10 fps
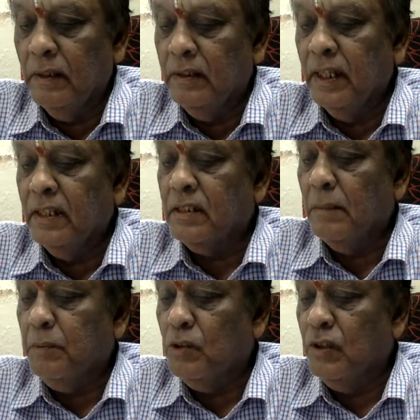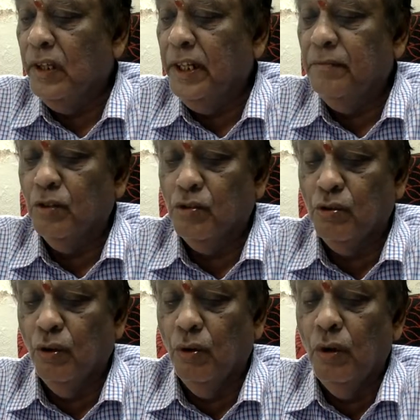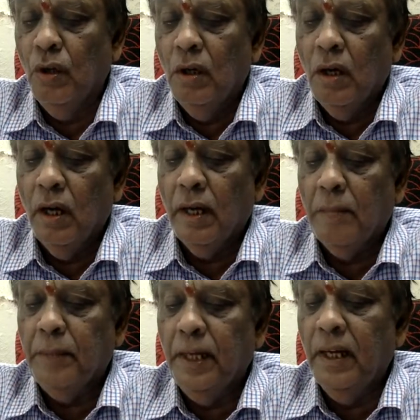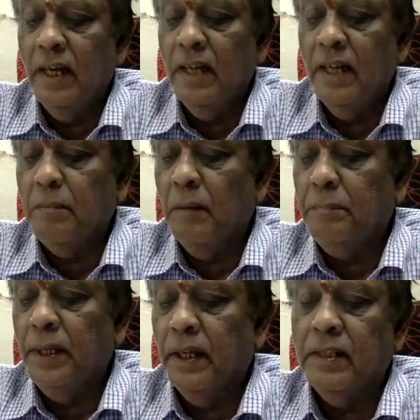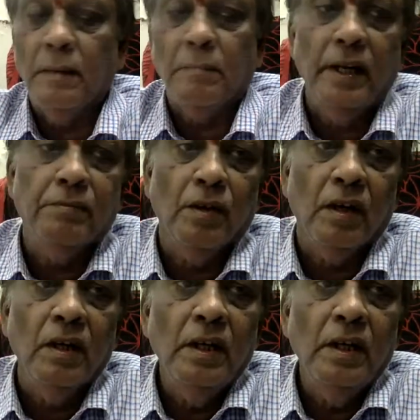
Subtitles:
is supposed to leave to sue or appeal as a pauper is applied for.